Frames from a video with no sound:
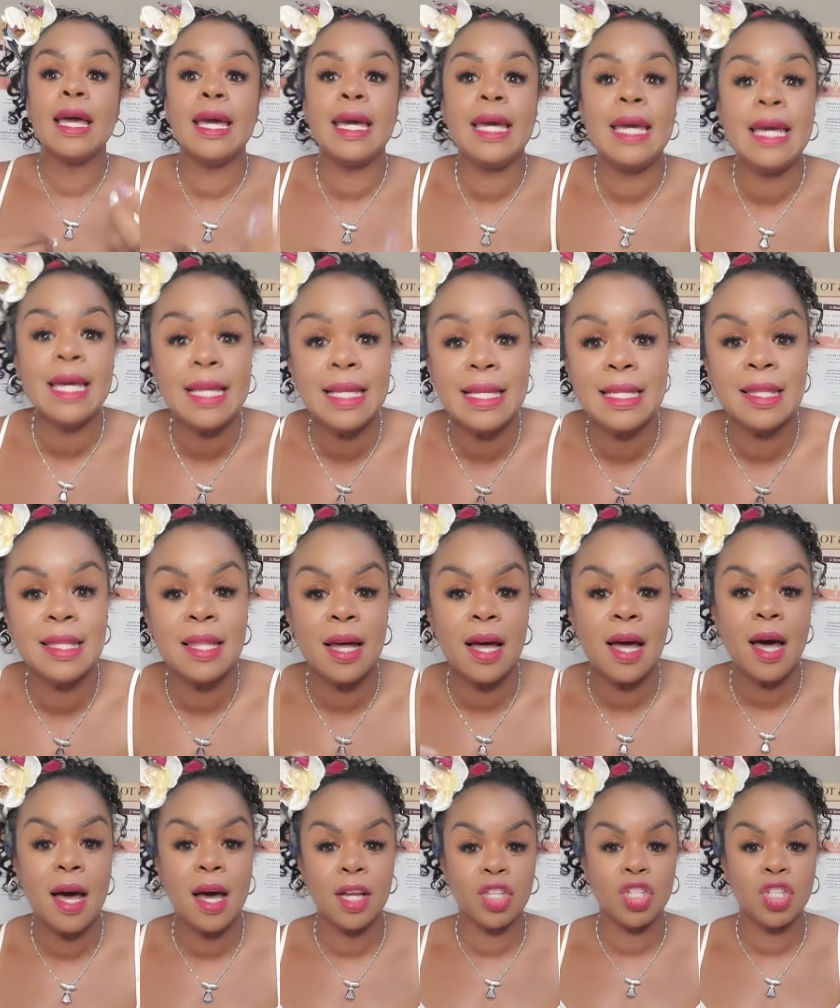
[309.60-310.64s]
is the
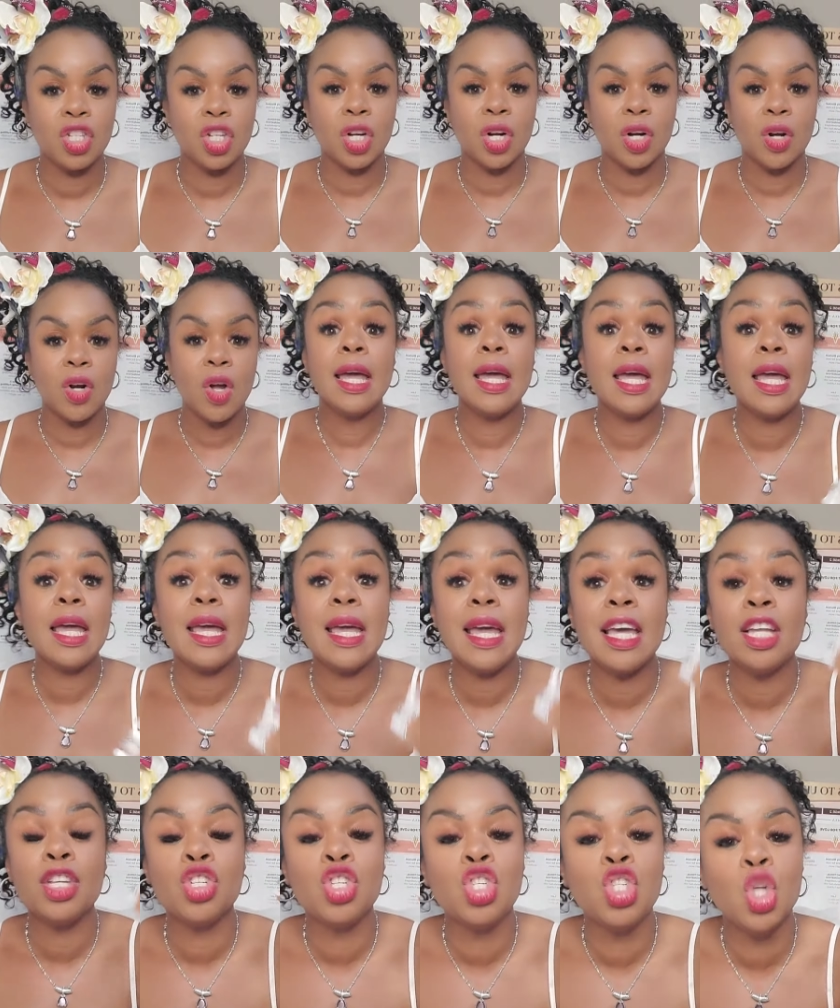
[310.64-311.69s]
hunter. He
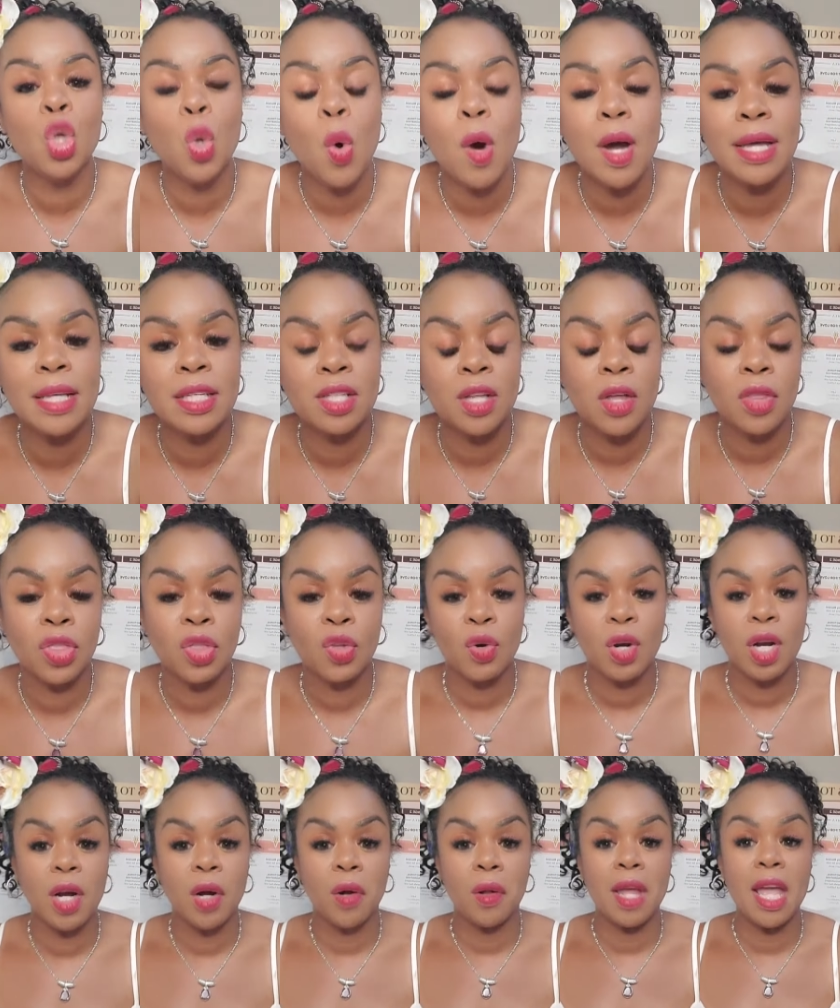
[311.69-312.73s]
enjoys the
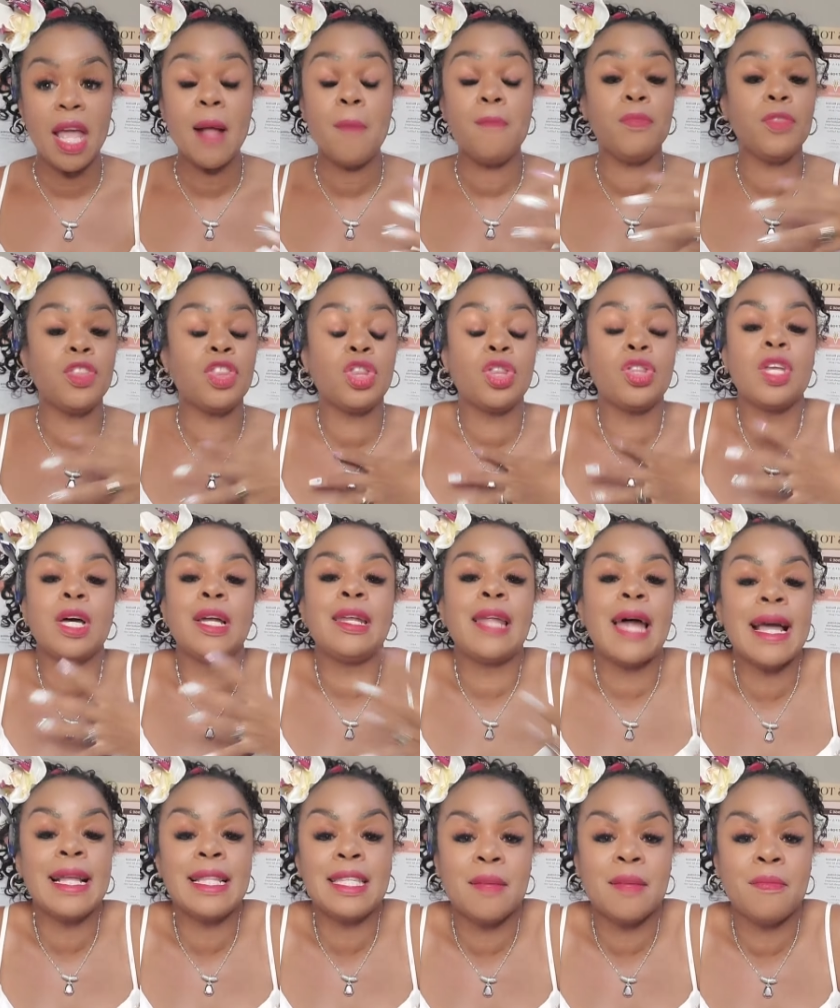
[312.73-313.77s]
thrill. It
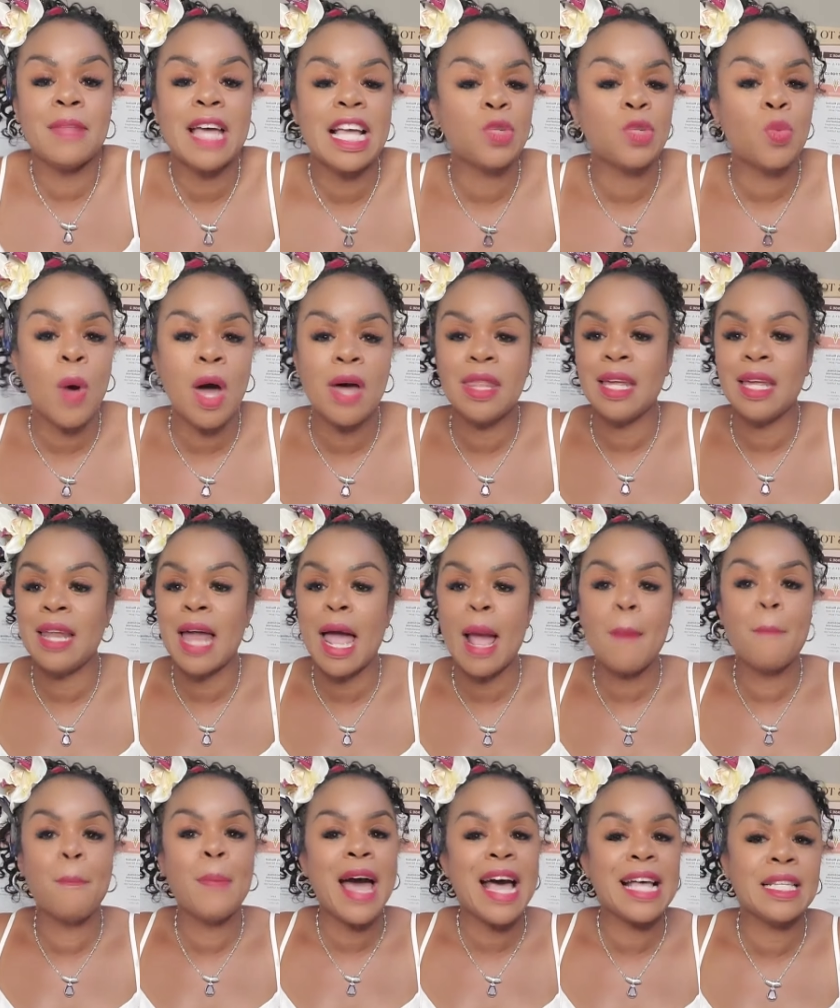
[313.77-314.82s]
delights him. That's why they
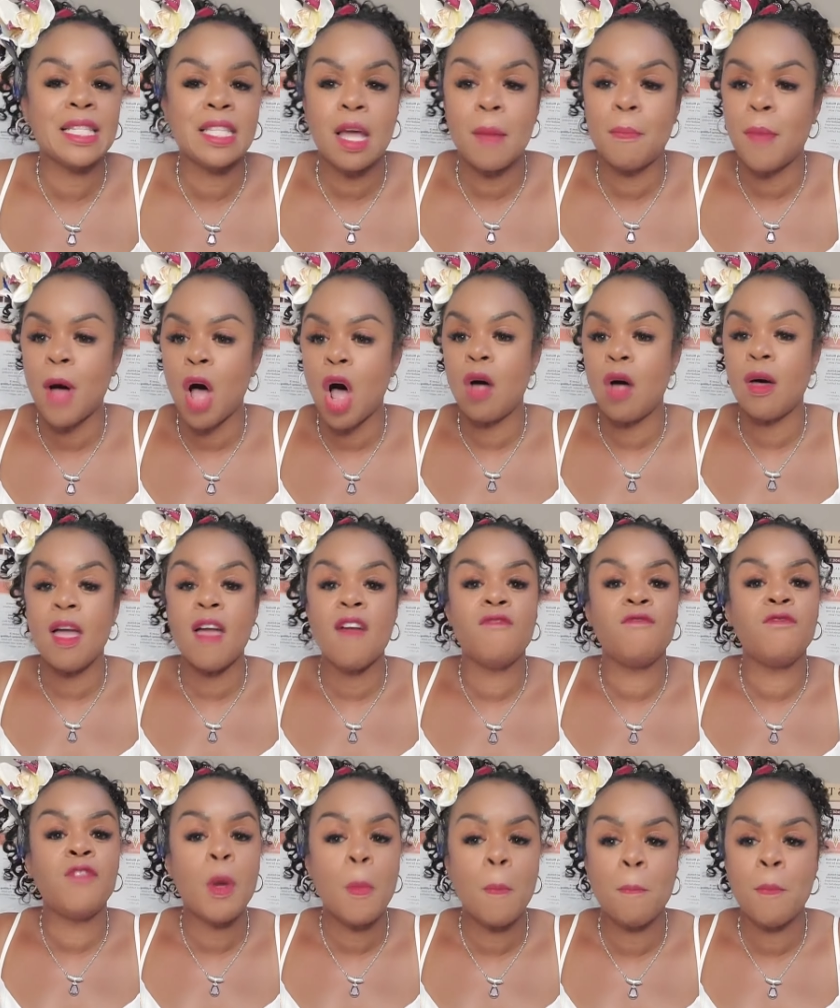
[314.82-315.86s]
like basketball and
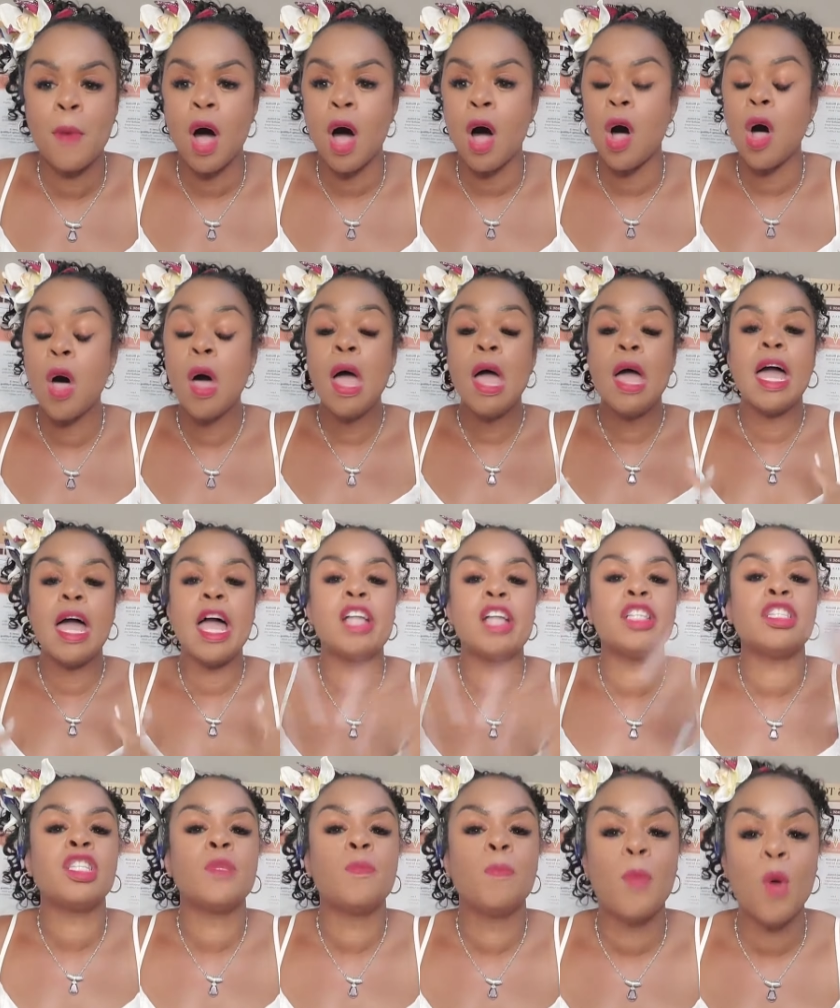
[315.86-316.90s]
football and
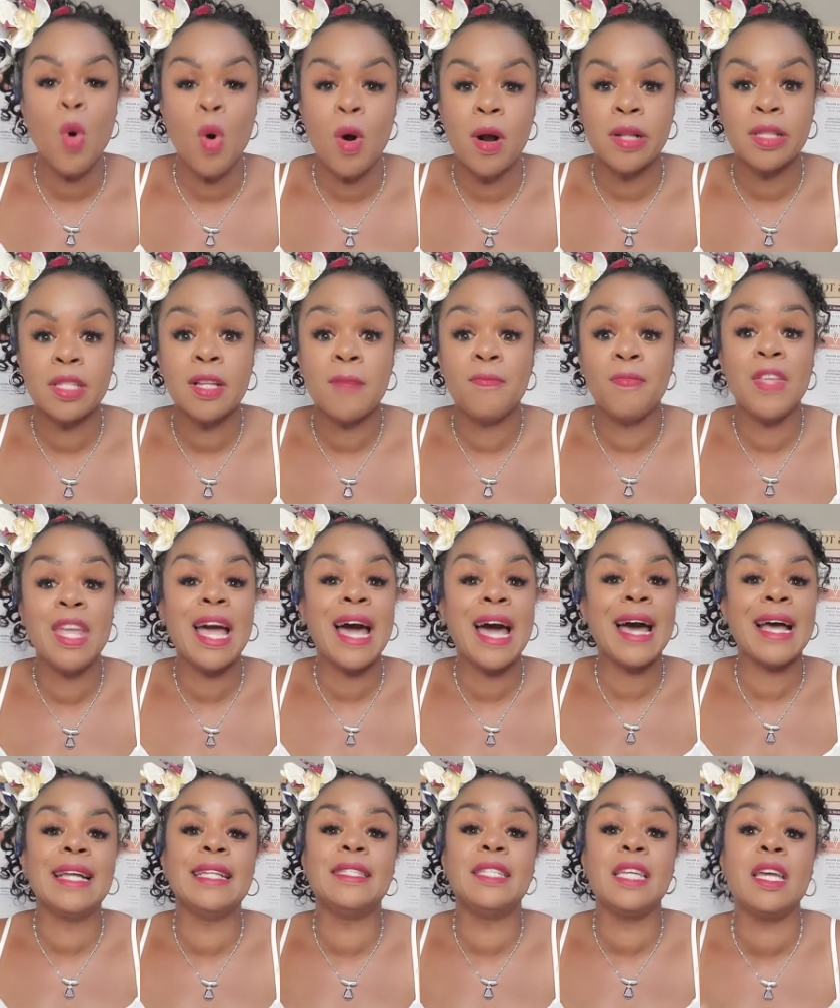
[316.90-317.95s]
sports. The
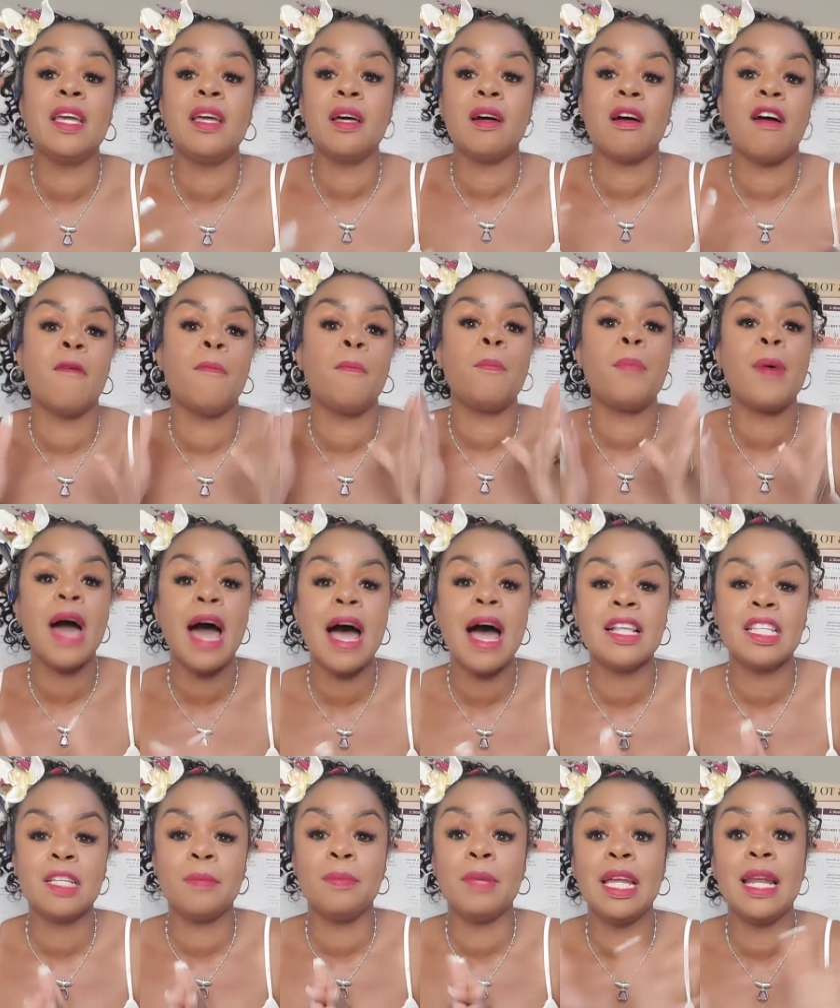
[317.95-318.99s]
idea of
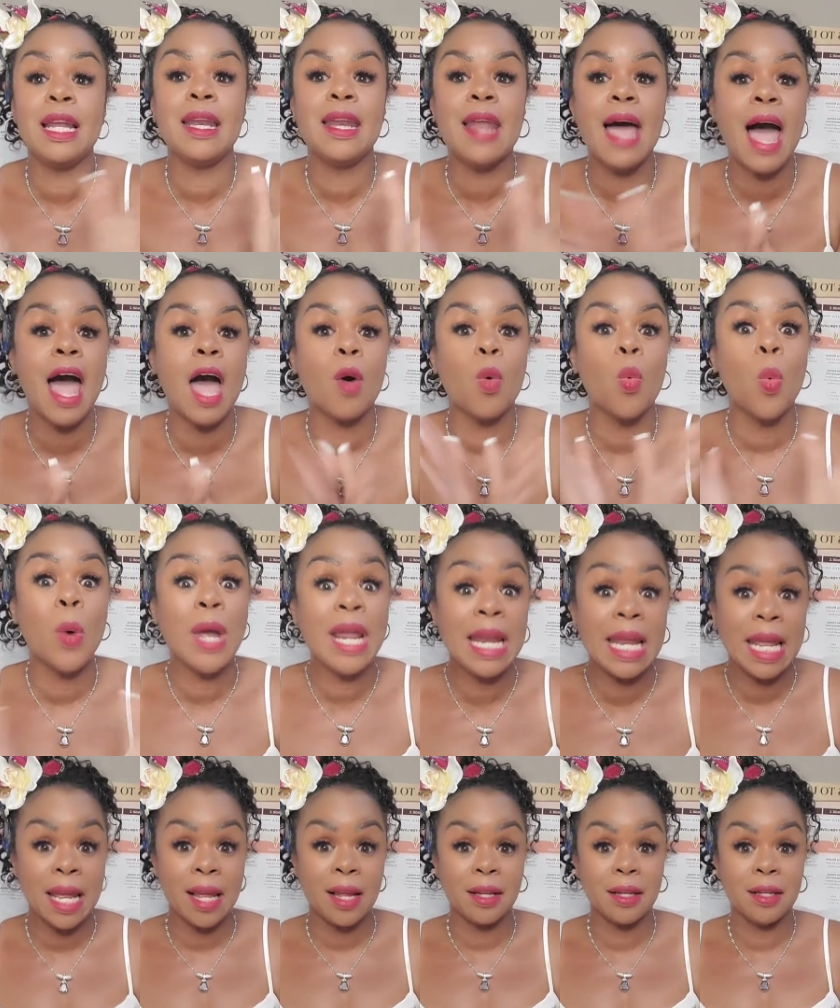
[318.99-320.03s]
possibly not
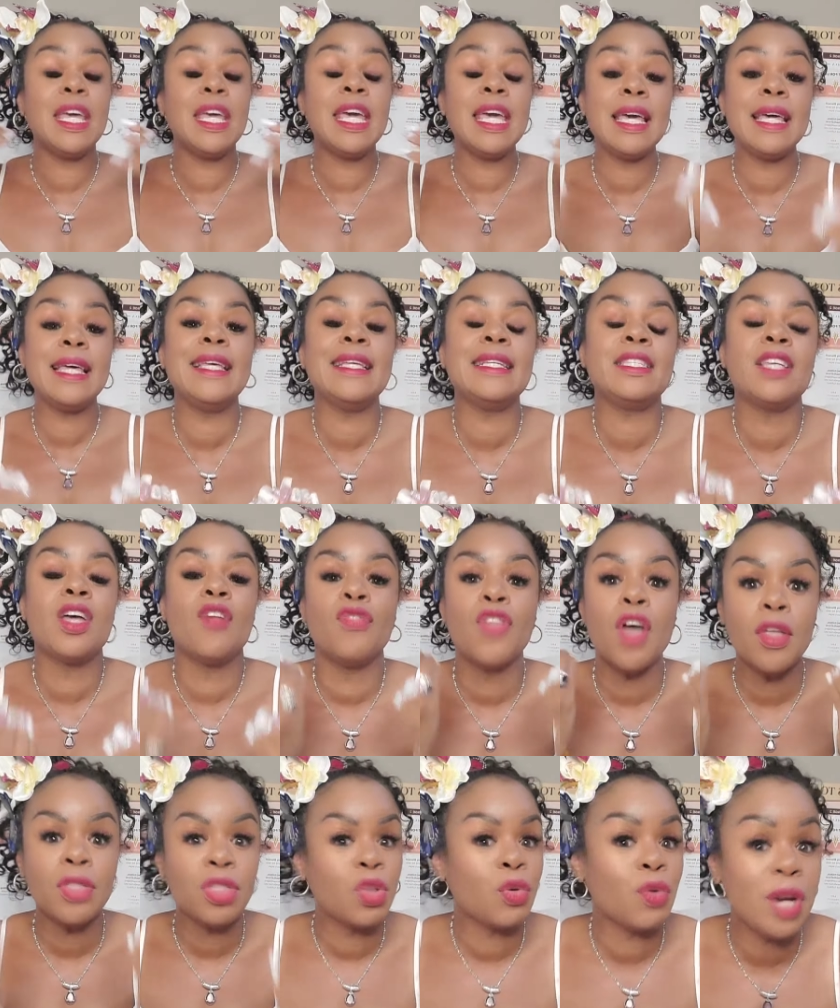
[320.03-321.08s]
winning is
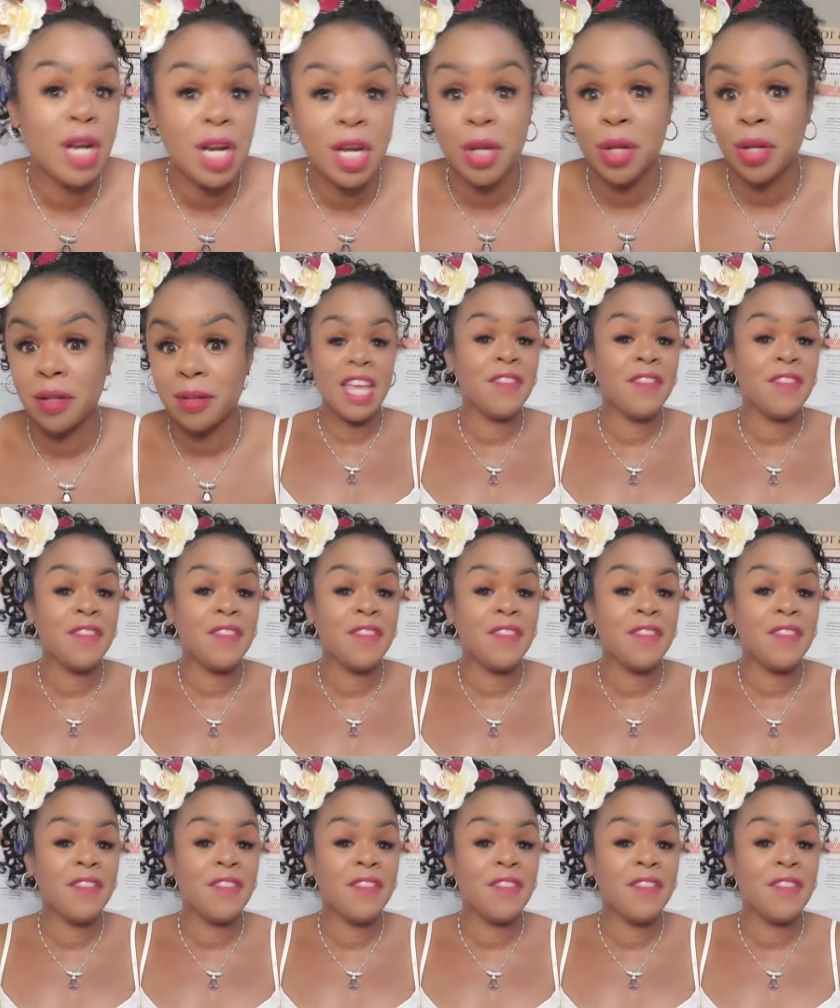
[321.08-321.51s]
the thrill.